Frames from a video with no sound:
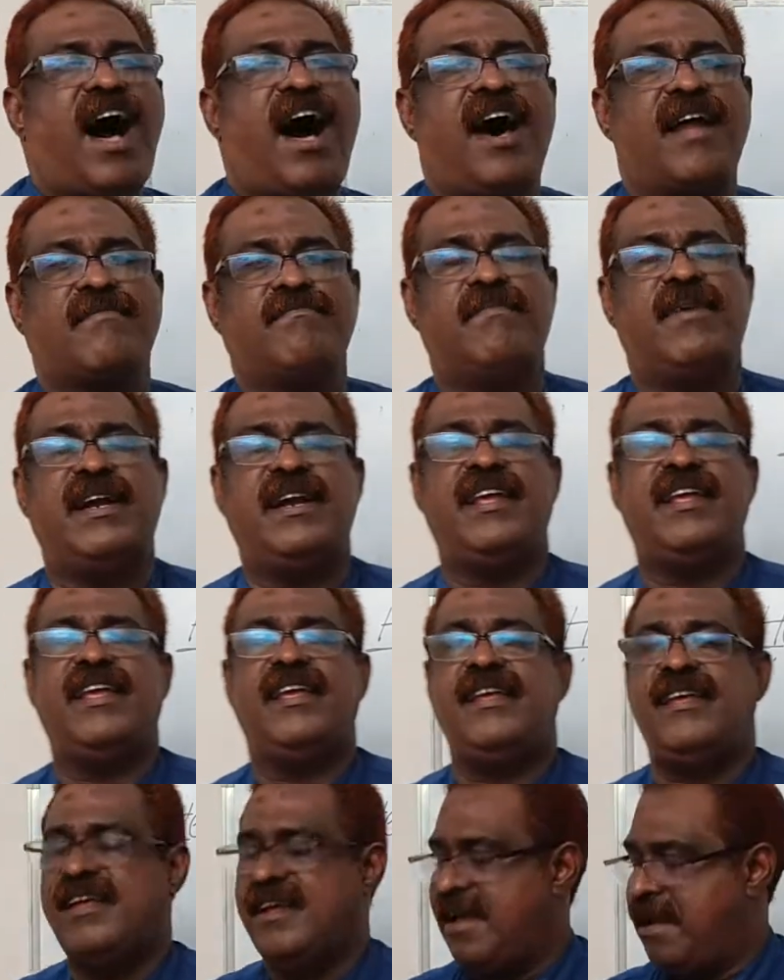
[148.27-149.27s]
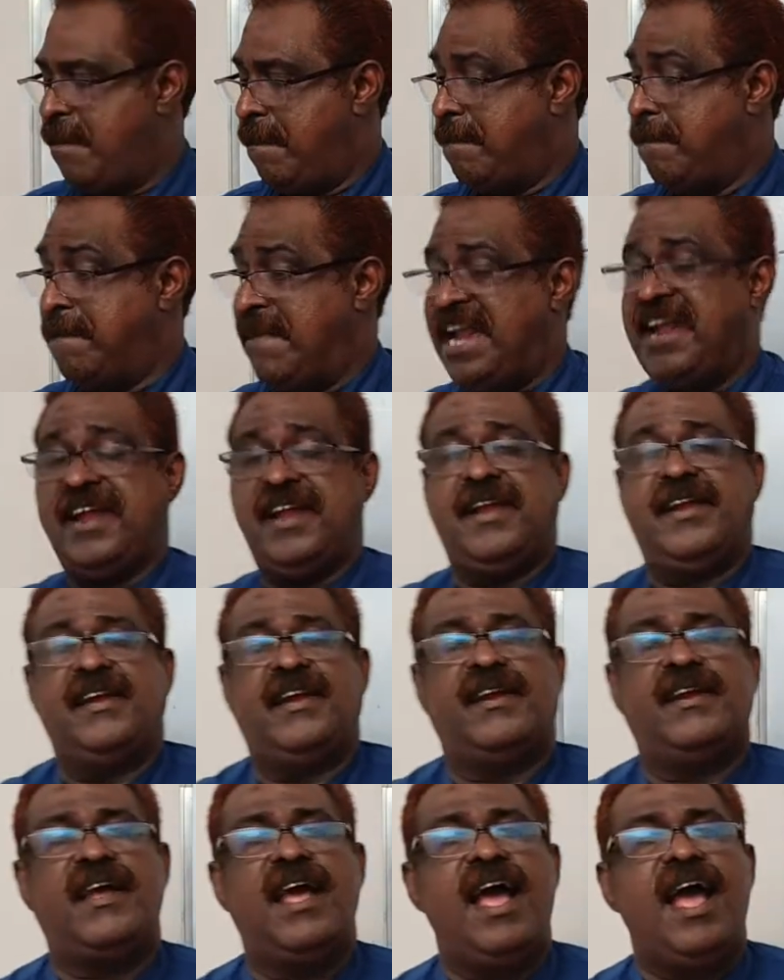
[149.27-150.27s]
Harmony mean.
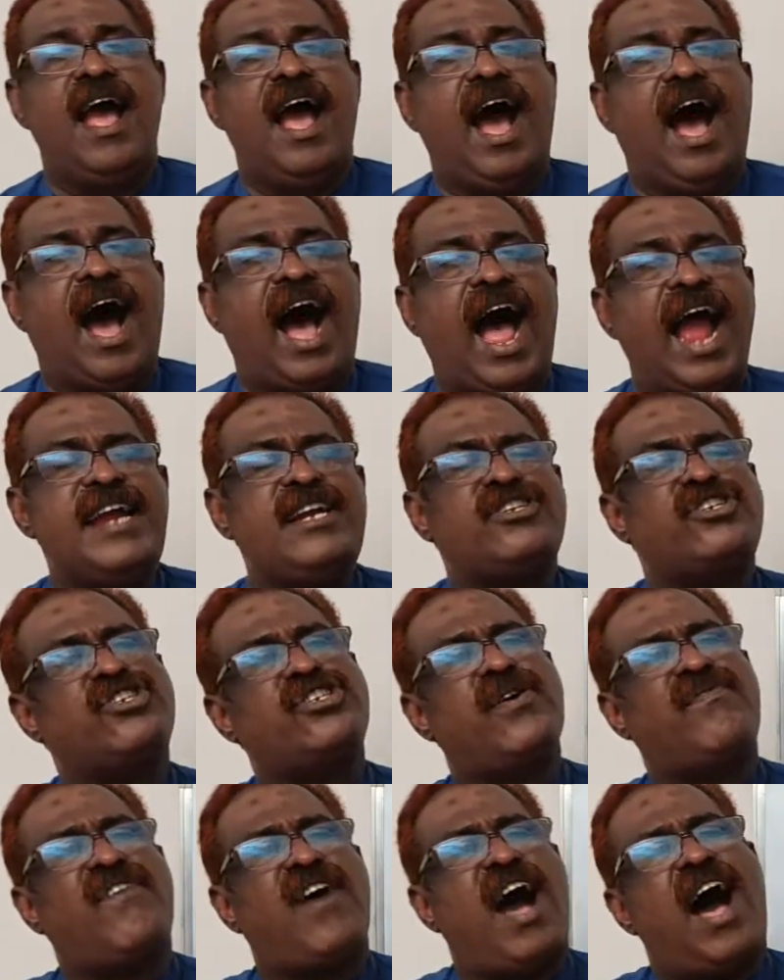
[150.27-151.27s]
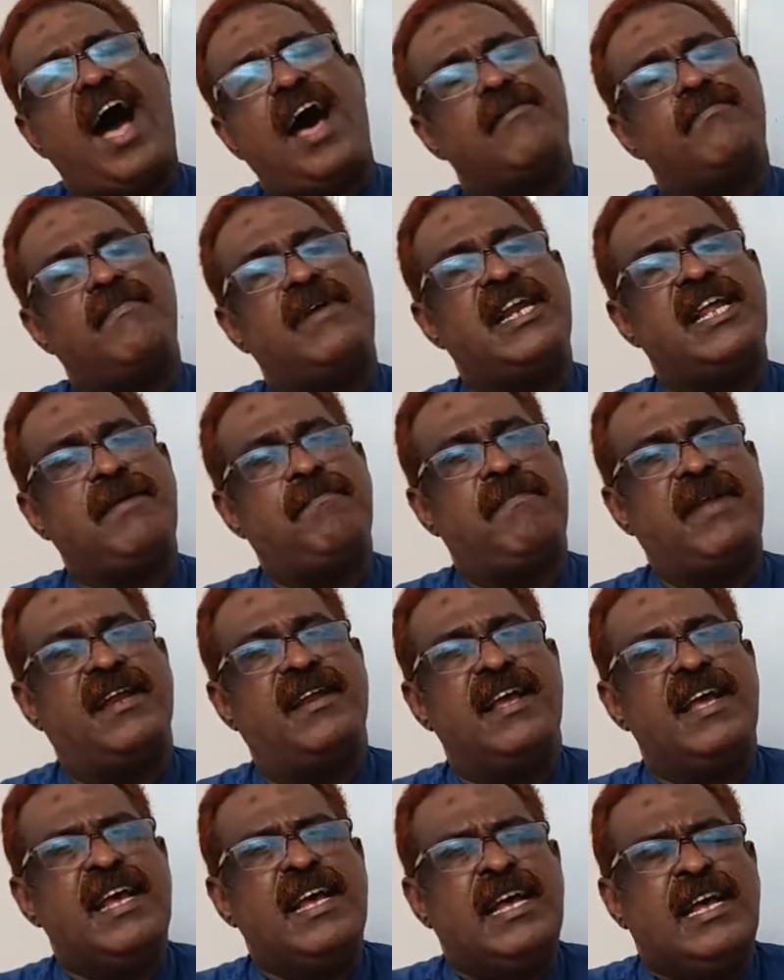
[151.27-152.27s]
Heights of Harmony
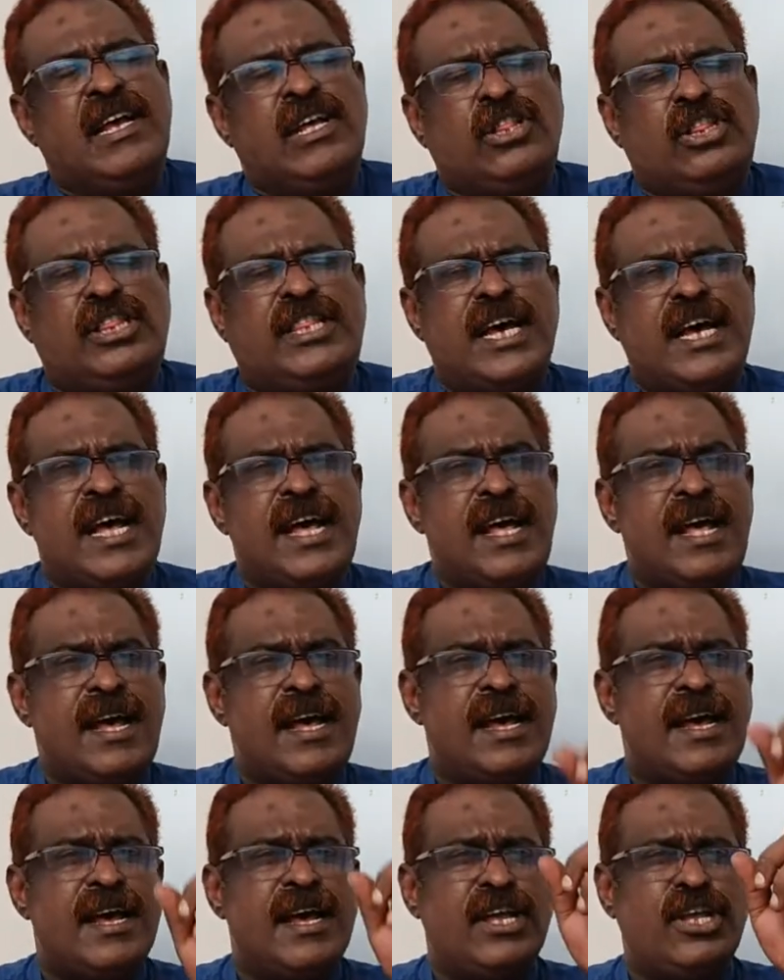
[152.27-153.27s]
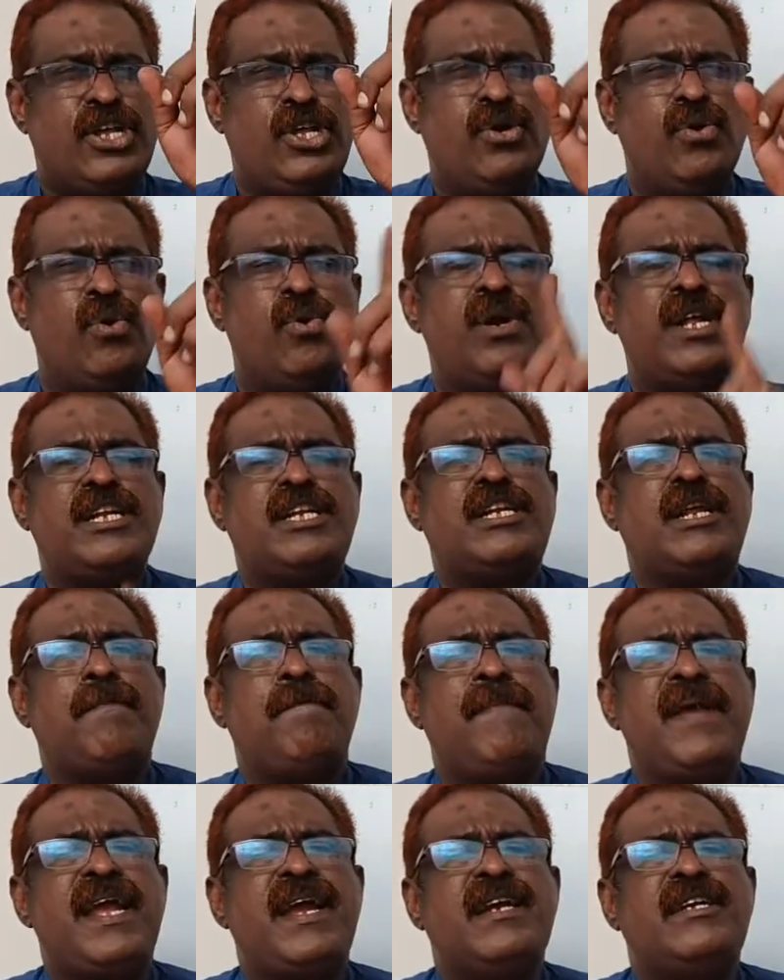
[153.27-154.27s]
mean. The unit
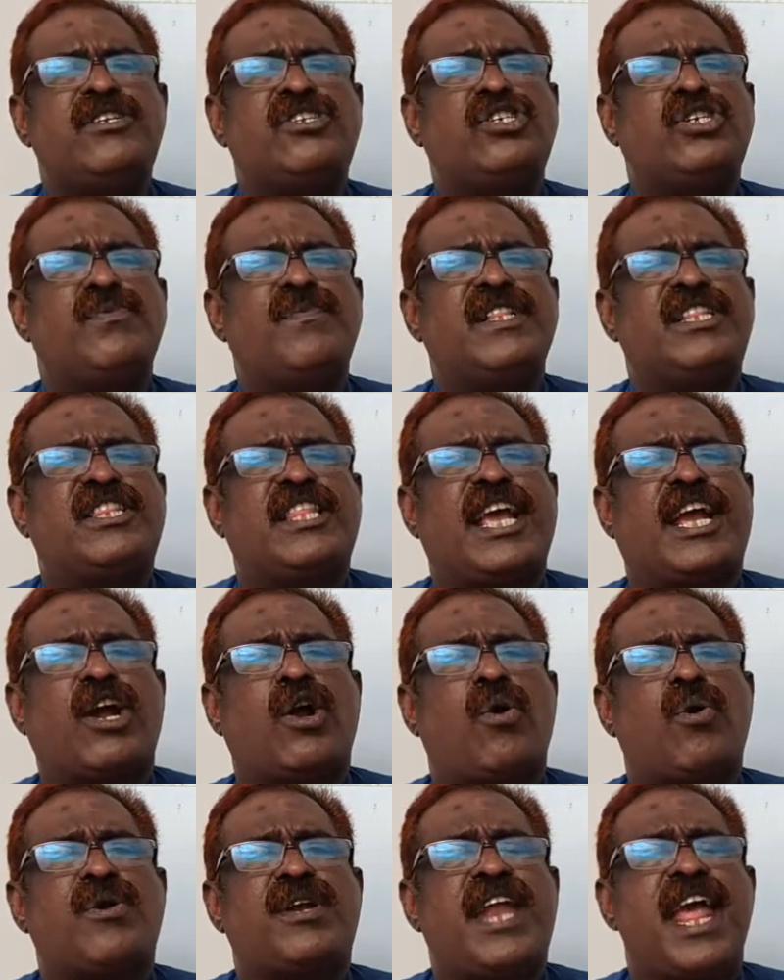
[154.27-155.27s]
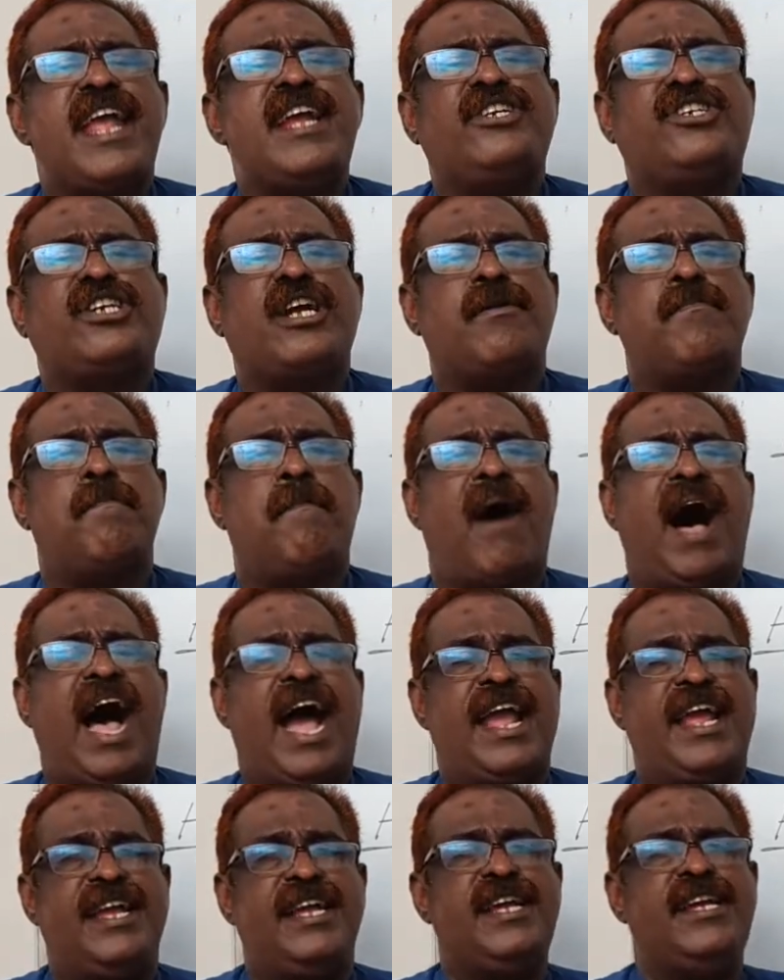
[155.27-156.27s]
begins with a quotation
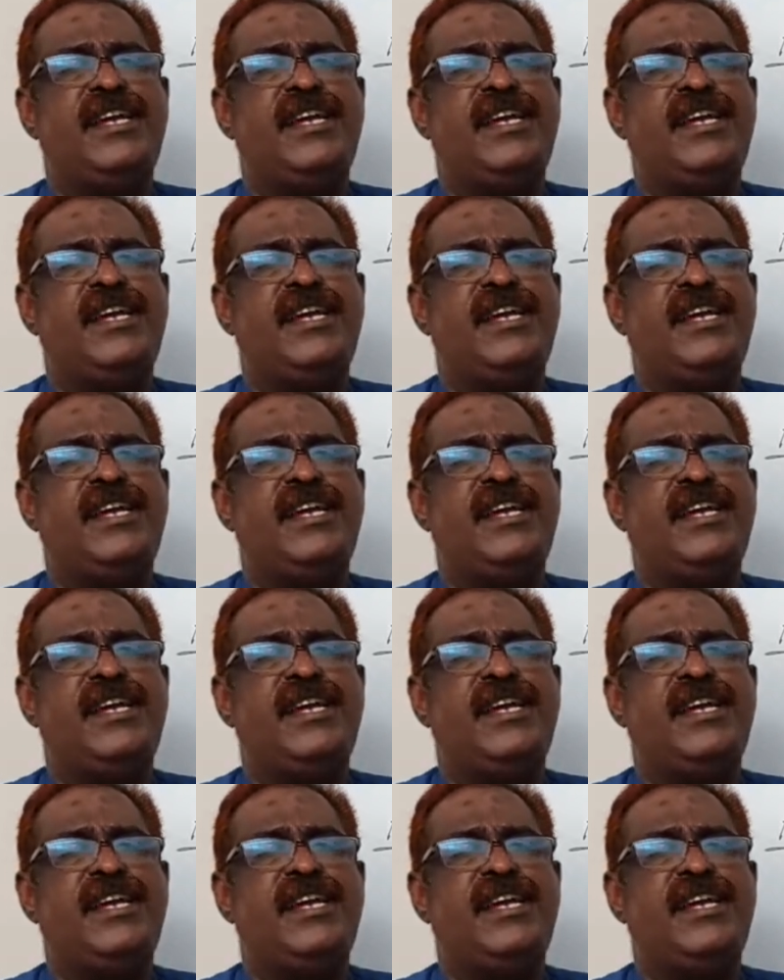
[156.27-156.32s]
by